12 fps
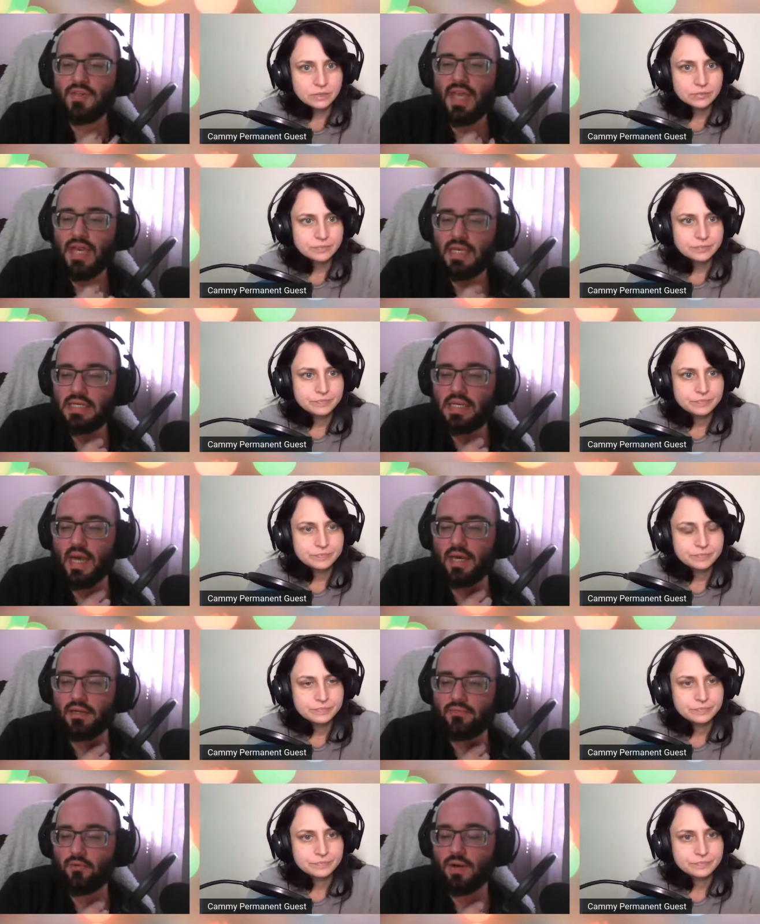Speaker 1: the end
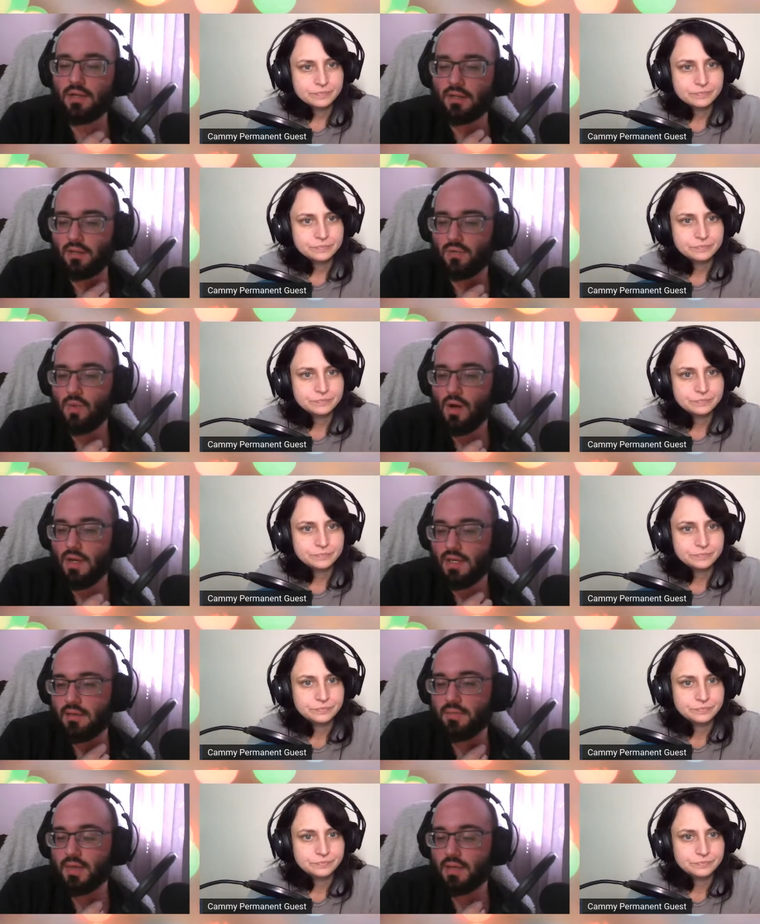kind of went a little
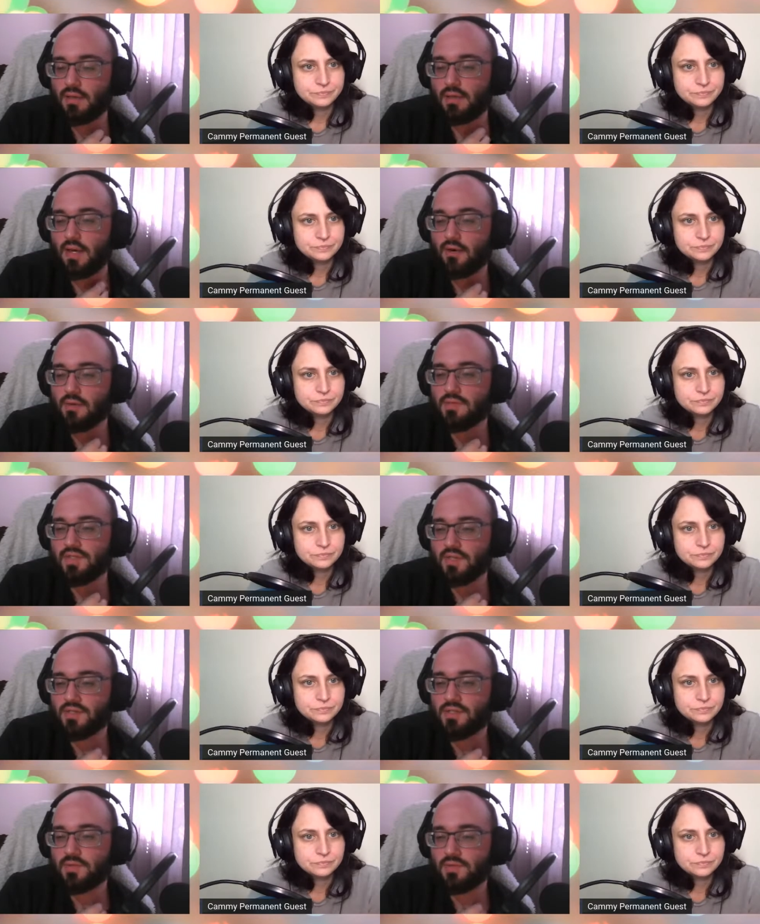wonky but i heard it was a
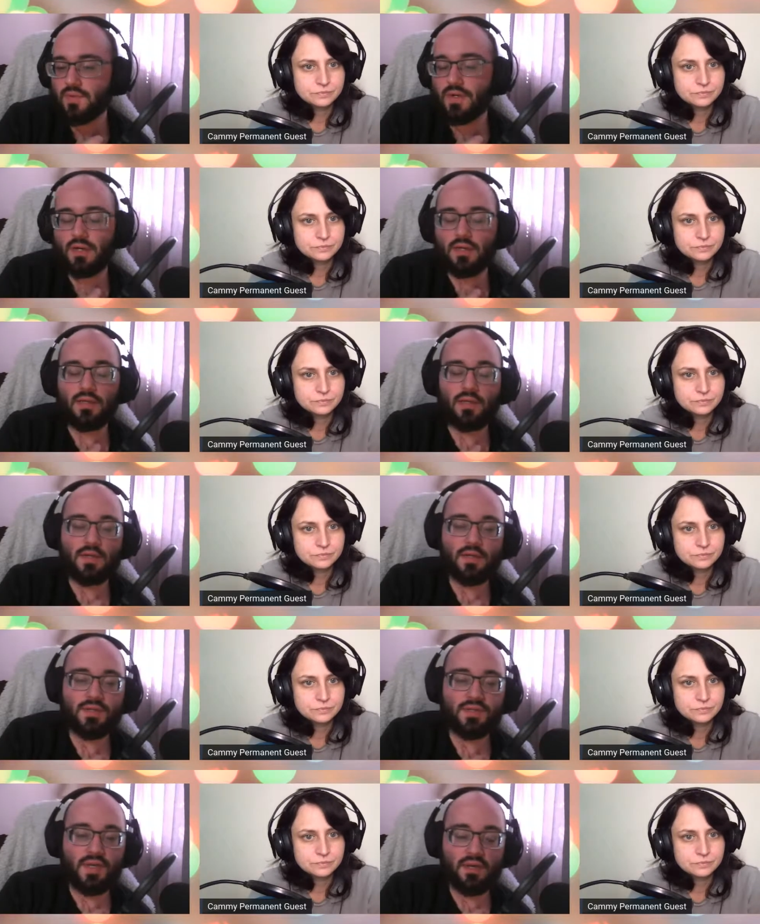good show as well
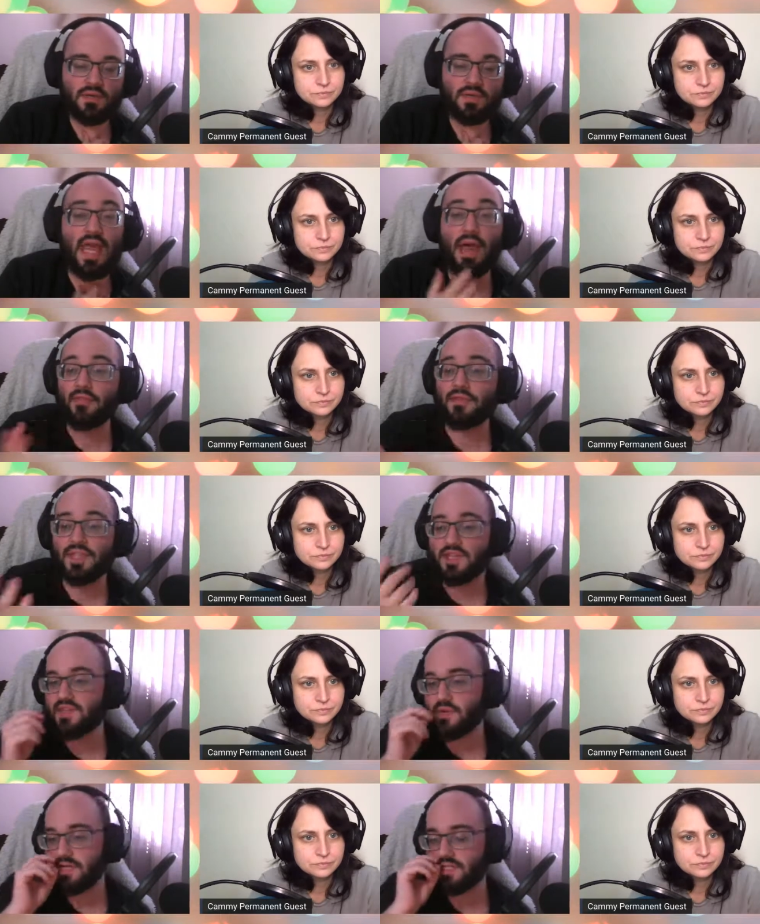so yeah there's
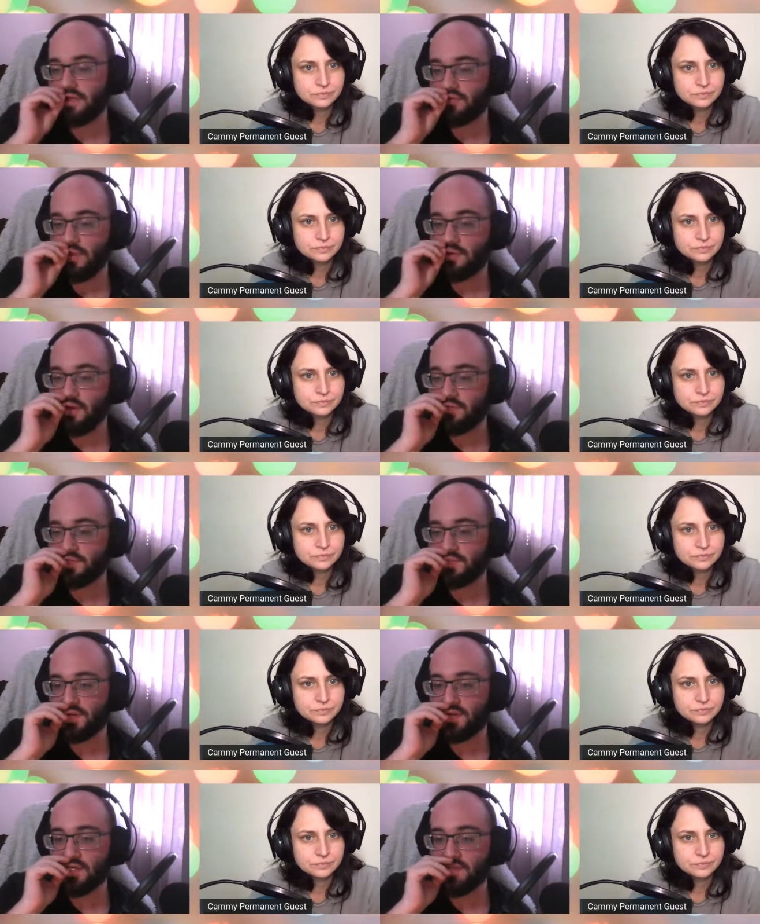tons of great stuff right around this
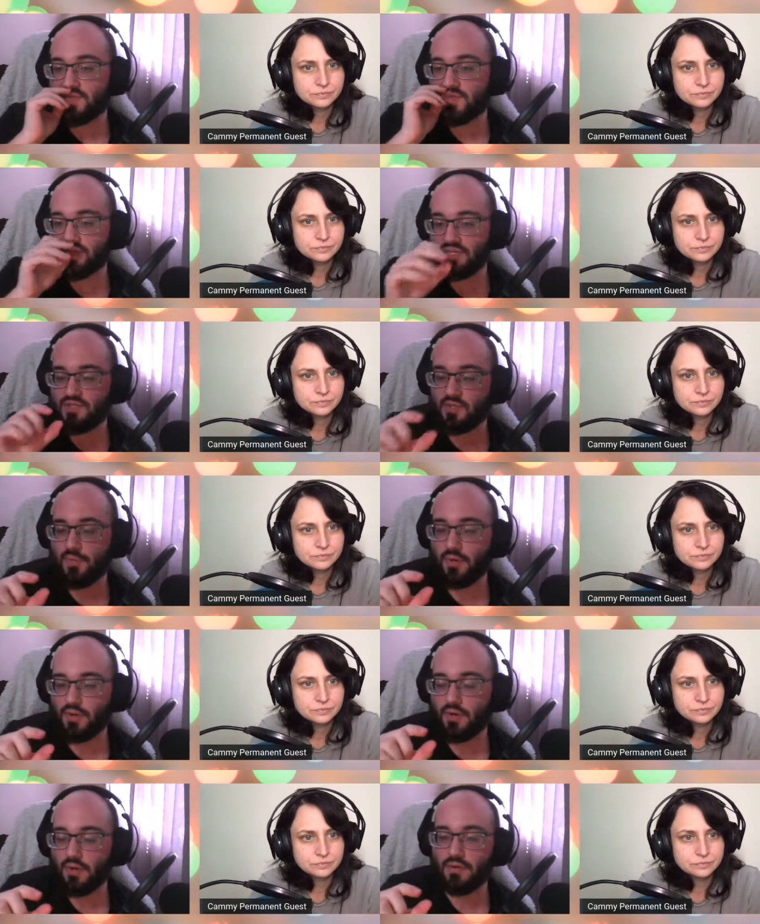period this was a
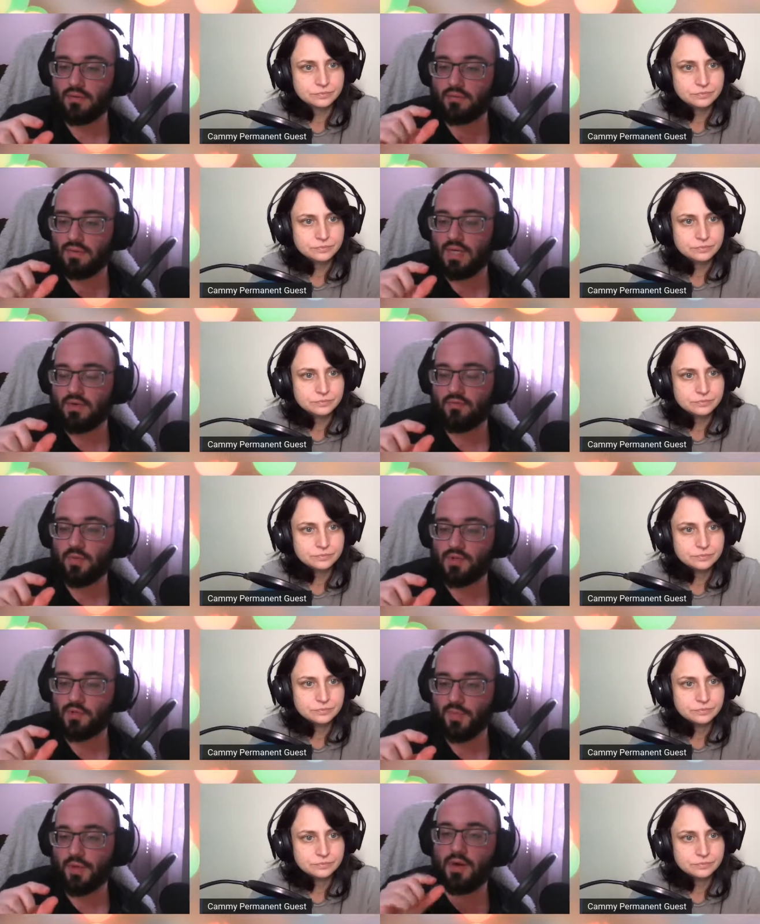super
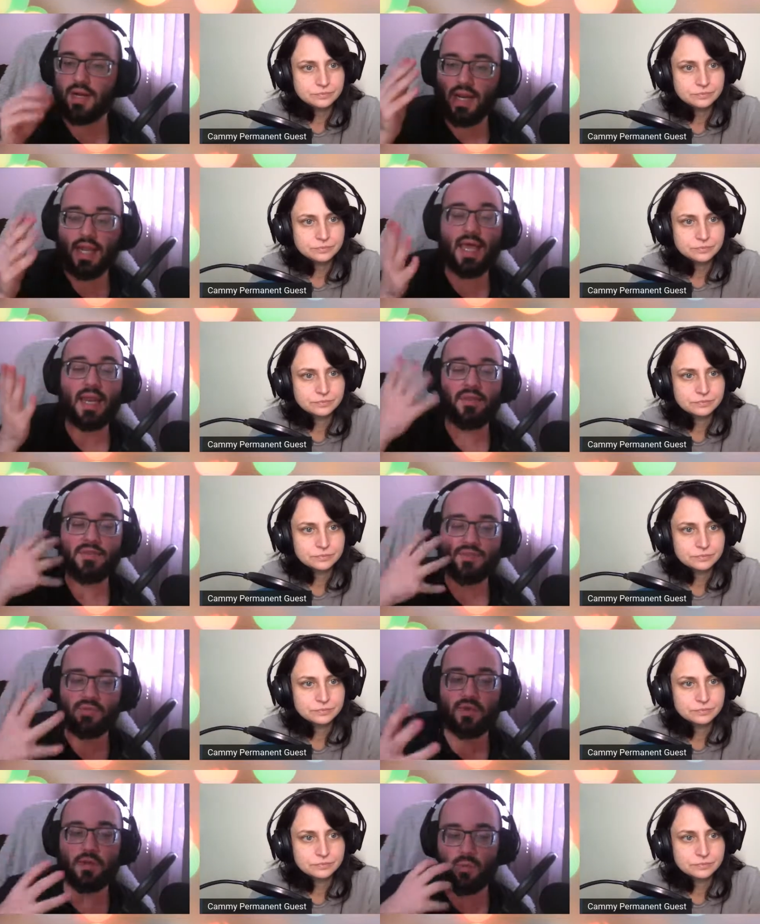influential period and again the
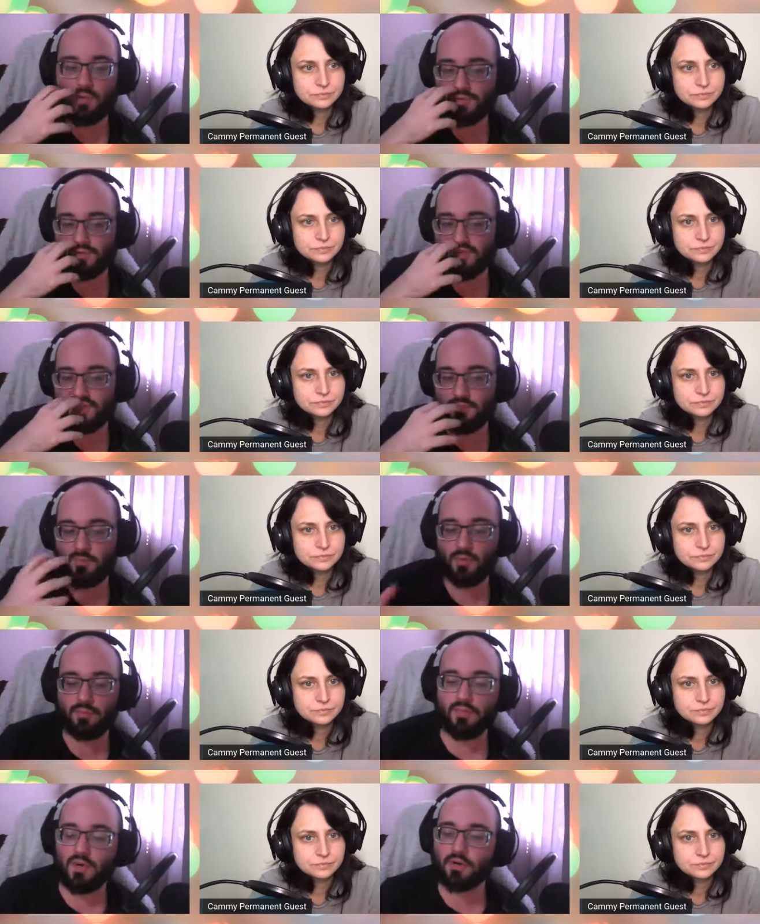servile wars were just an
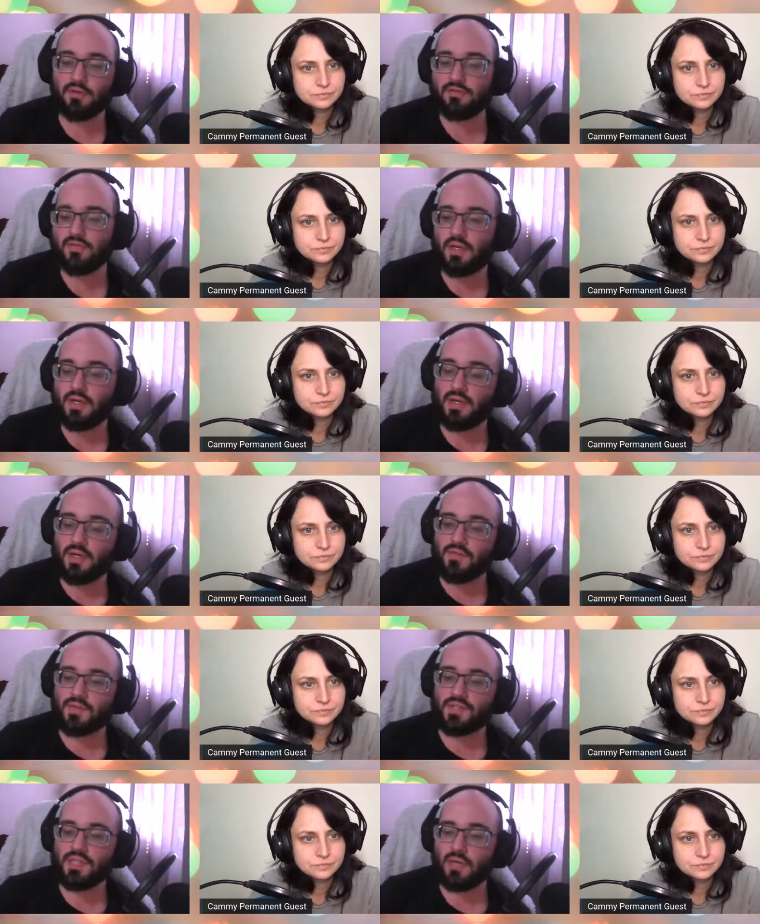important part of
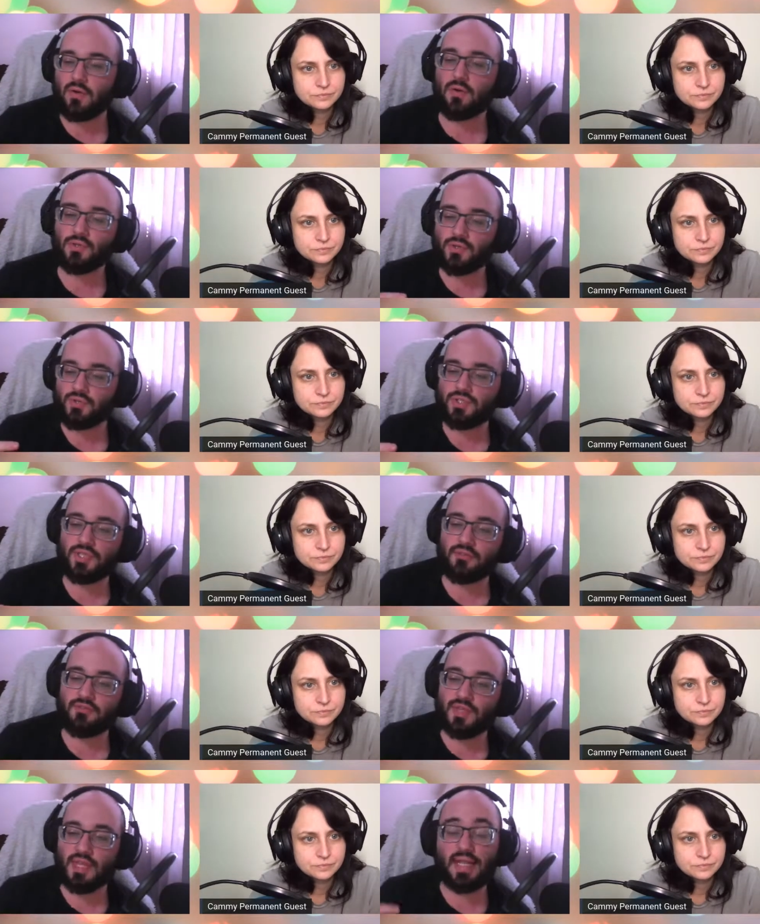this like cultural
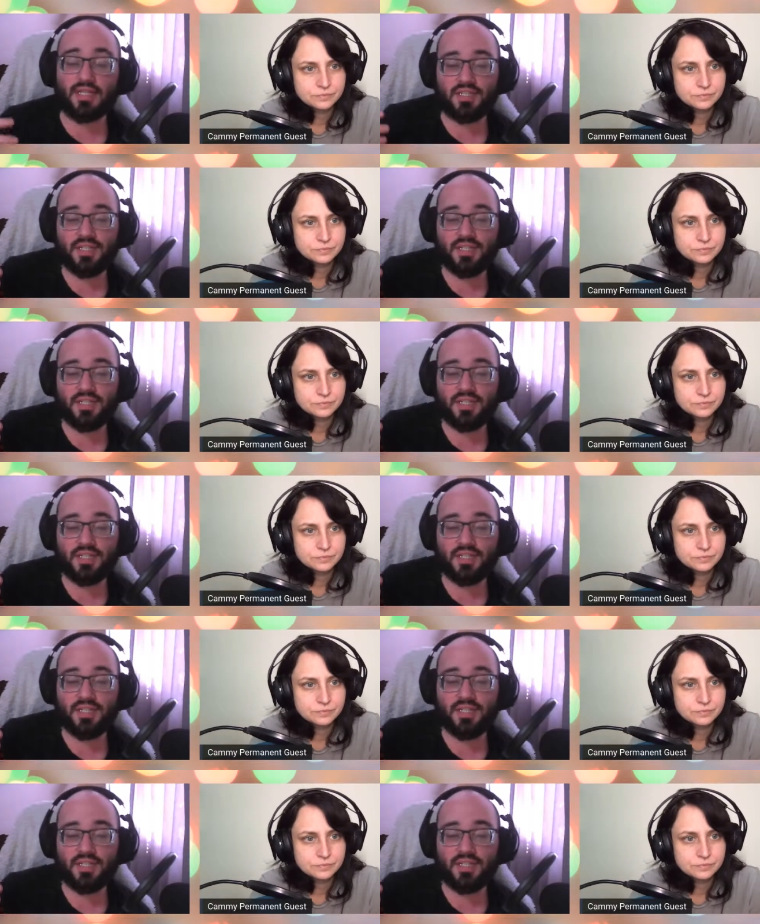shift and it